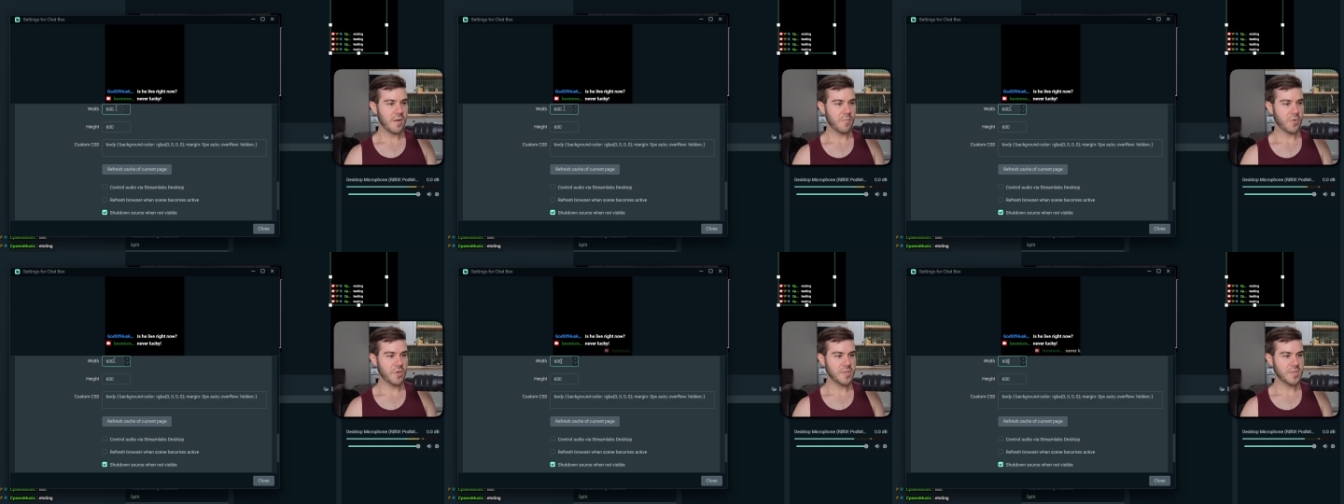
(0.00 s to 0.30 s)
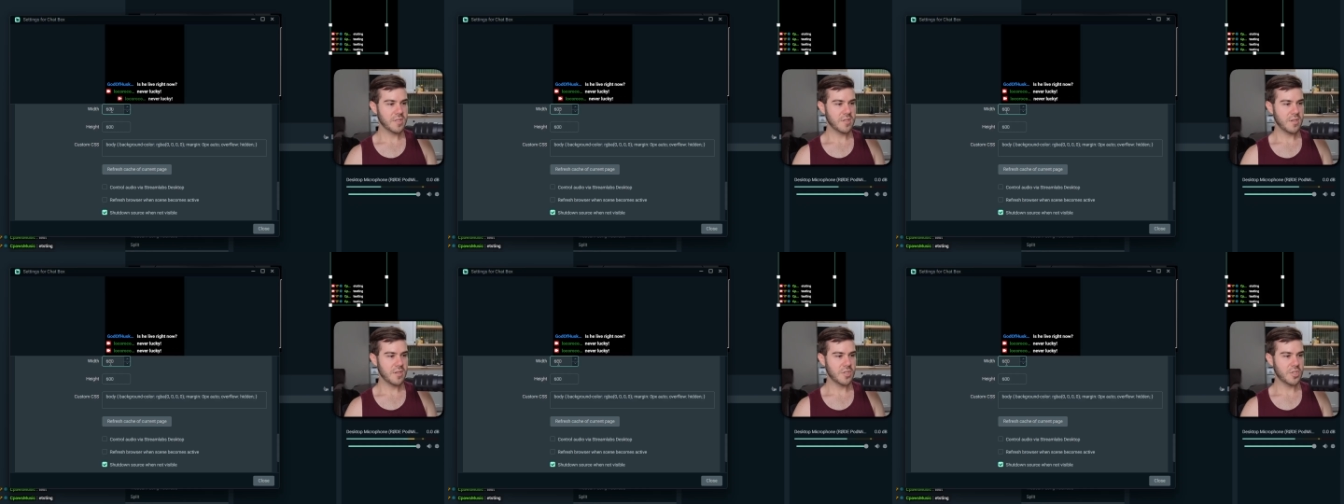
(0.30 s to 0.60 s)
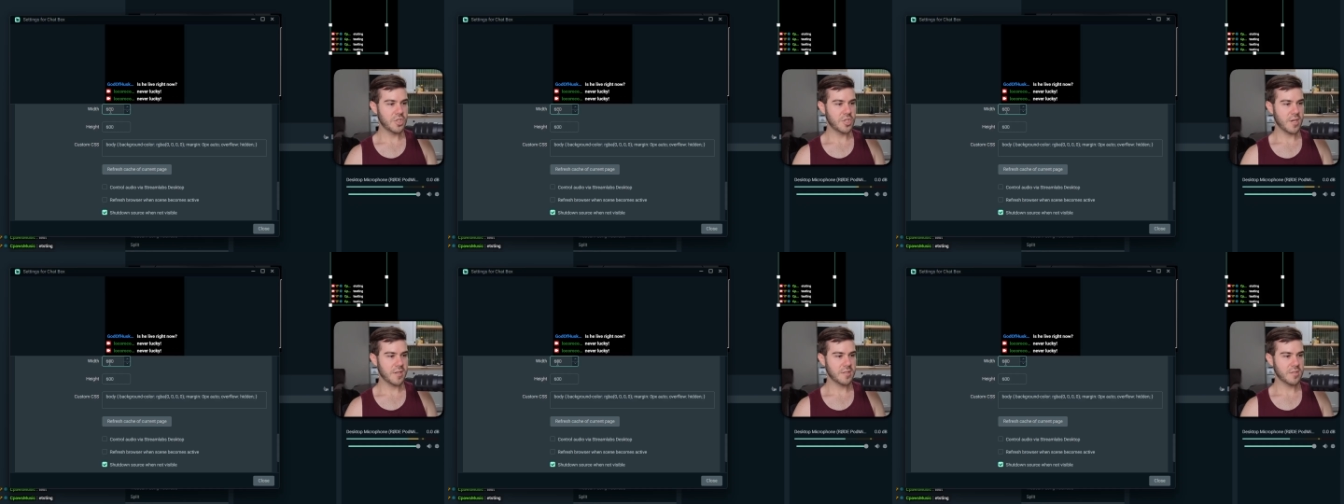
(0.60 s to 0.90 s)
and we're just going to
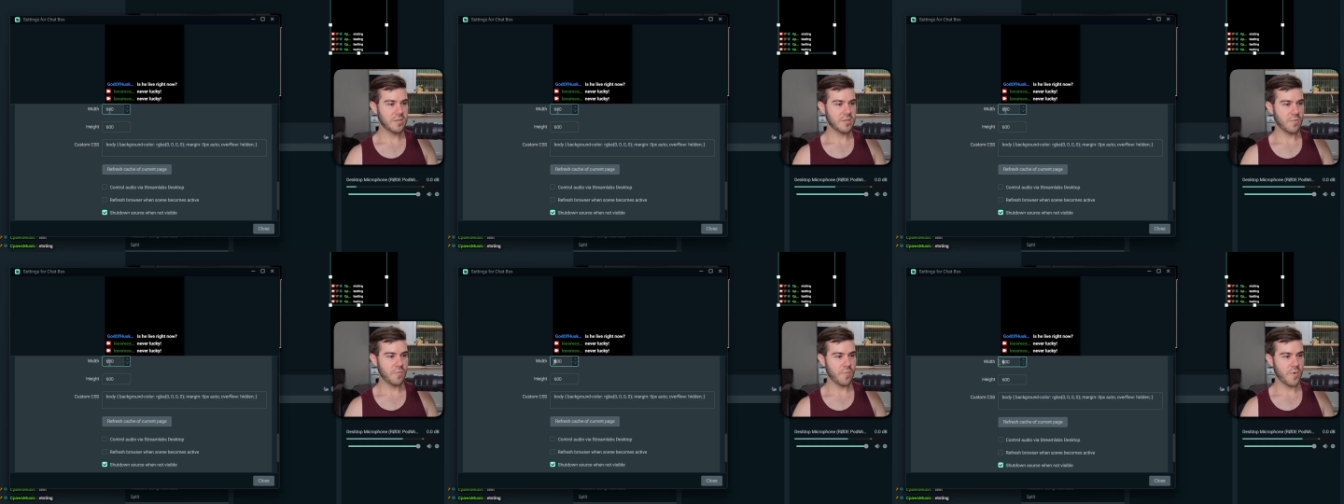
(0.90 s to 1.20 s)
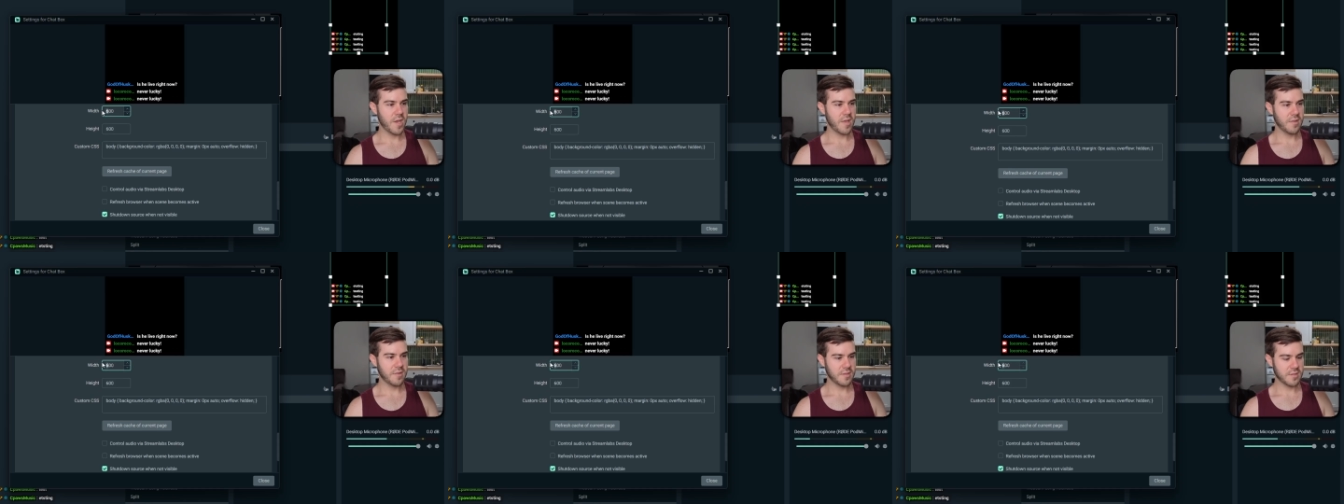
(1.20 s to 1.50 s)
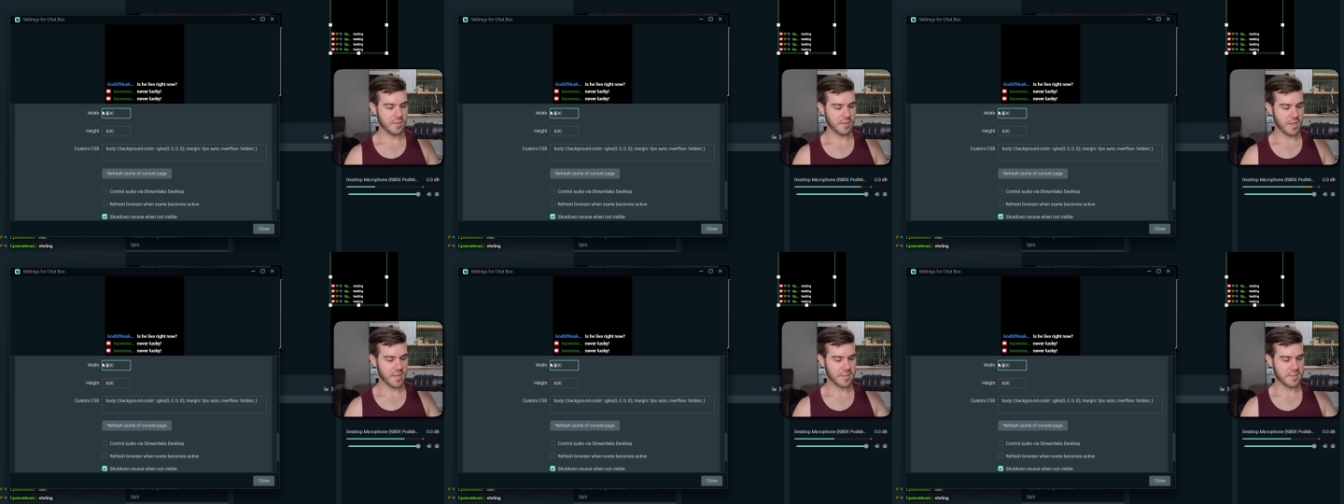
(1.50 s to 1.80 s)
adjust the width
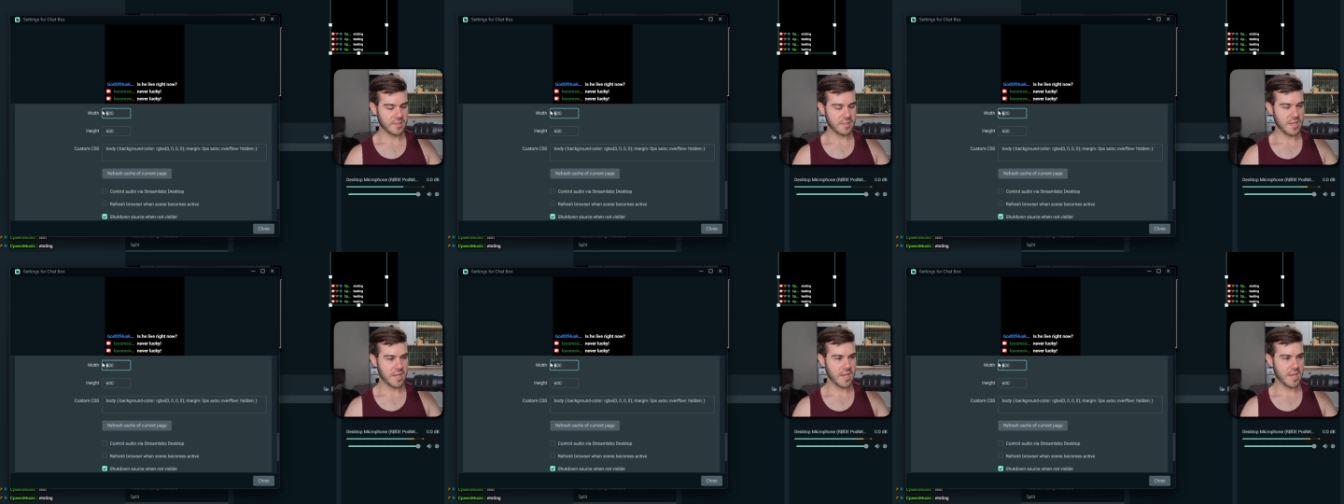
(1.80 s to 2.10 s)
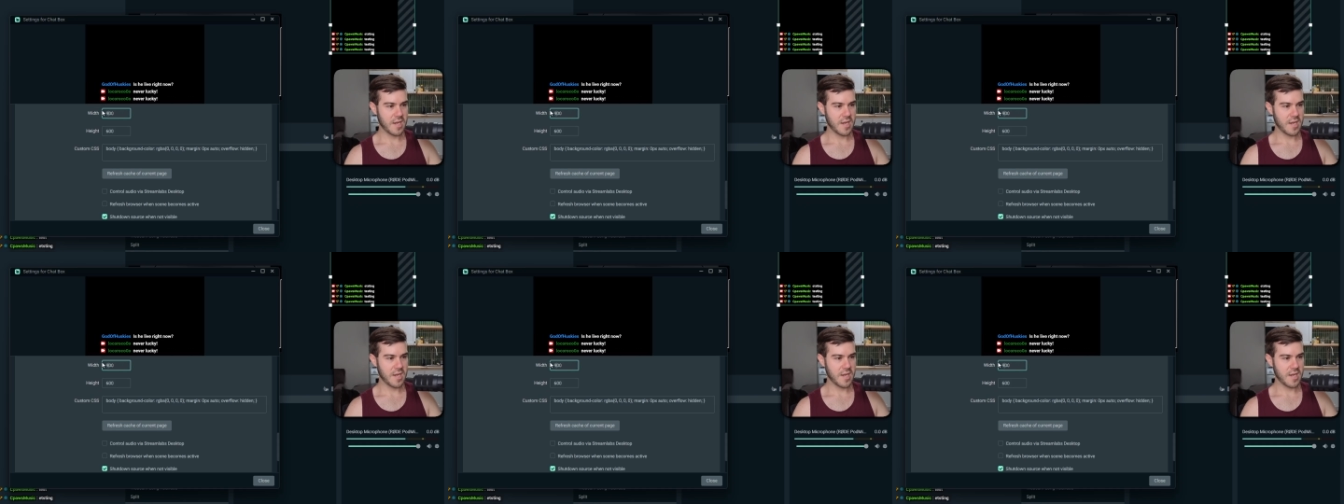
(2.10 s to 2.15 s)
to, let's say,